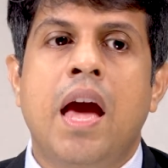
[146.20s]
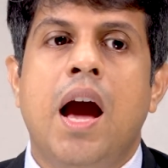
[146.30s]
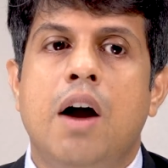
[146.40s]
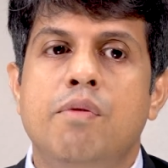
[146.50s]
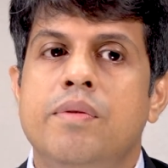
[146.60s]

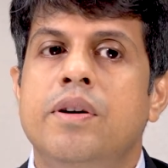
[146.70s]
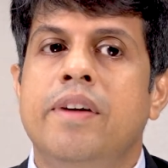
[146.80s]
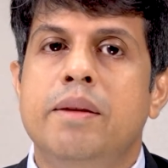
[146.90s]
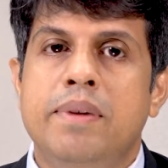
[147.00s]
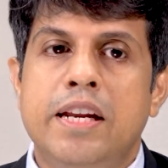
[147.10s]
However,
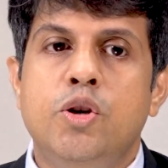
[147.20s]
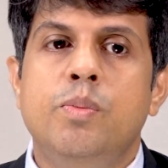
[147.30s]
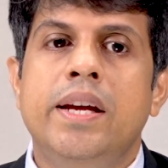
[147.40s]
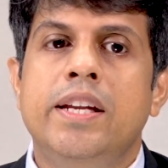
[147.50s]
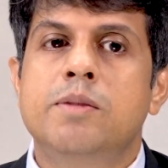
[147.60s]
when
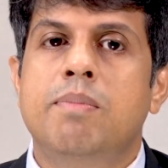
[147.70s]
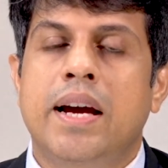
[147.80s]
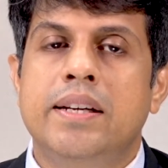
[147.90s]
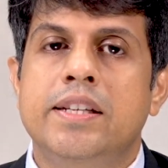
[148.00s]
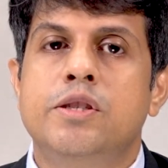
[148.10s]
bilirubin in
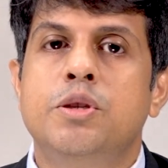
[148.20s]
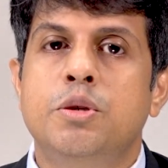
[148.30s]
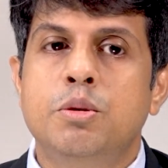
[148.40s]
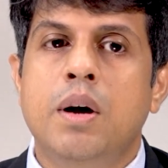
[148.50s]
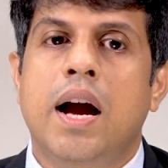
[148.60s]
blood is
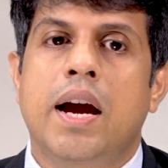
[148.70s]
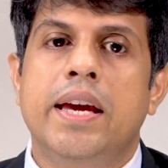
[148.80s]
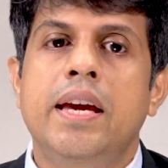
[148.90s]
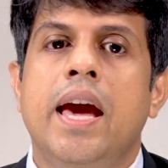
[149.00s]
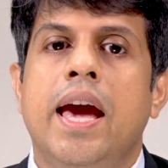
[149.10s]
too high,